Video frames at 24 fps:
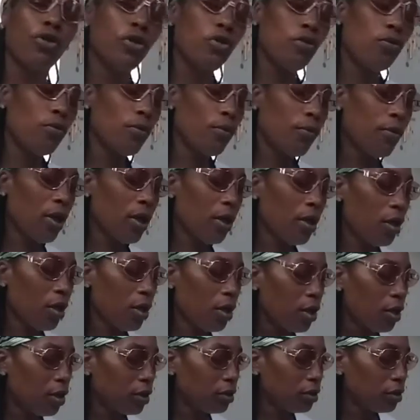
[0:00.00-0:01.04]
You,
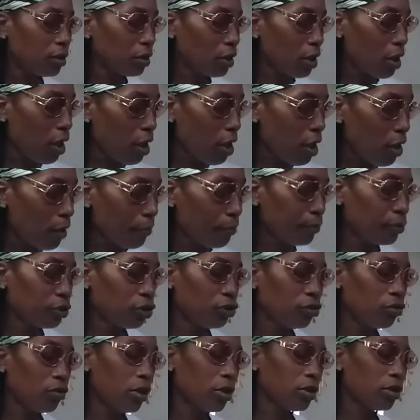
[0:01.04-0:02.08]
man, stop.
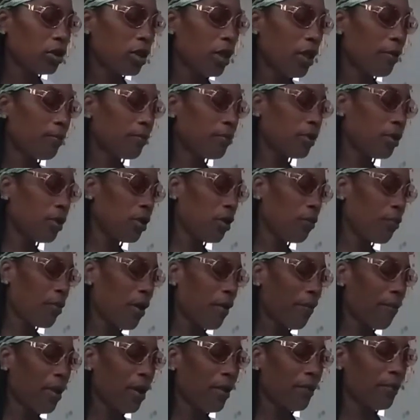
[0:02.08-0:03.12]
But you're attacked in,
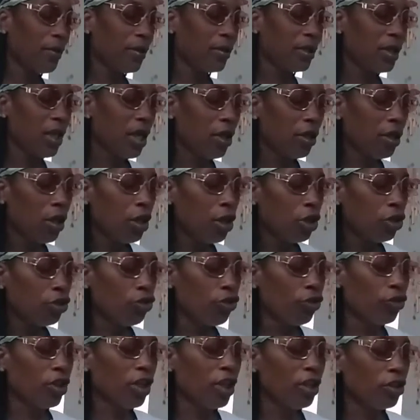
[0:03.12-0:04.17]
my baby. Now,
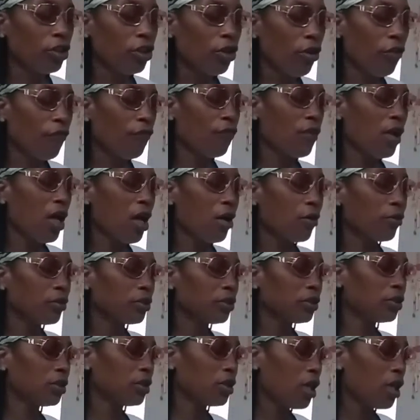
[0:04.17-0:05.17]
you're getting your flowers.